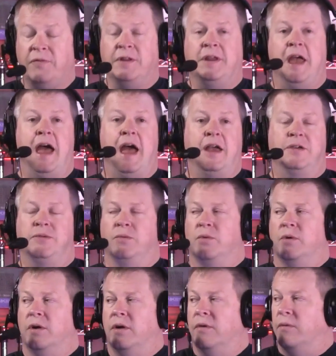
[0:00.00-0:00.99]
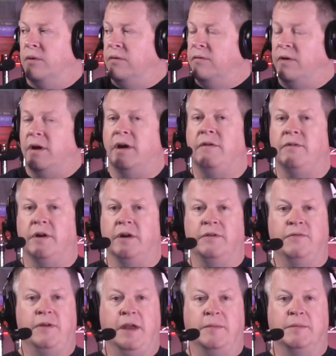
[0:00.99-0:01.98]
attacks were were very very
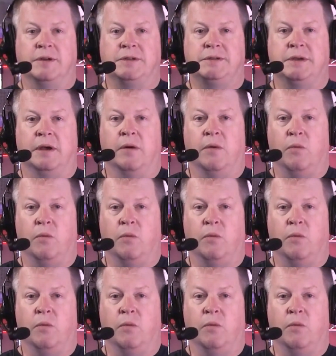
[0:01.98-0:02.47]
famous uh,